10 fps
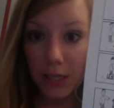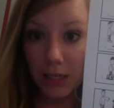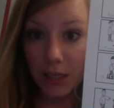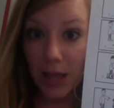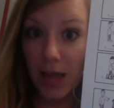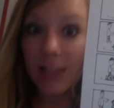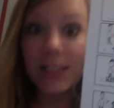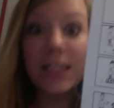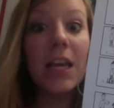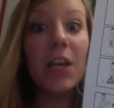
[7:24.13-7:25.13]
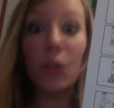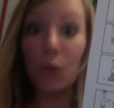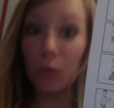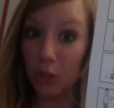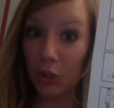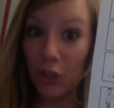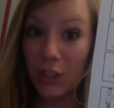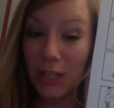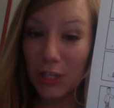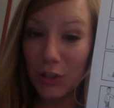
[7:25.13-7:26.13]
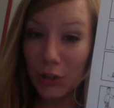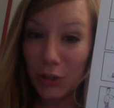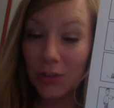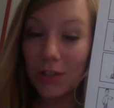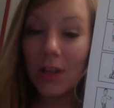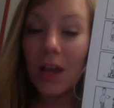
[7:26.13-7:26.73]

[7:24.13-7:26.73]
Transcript: class, using your teachers.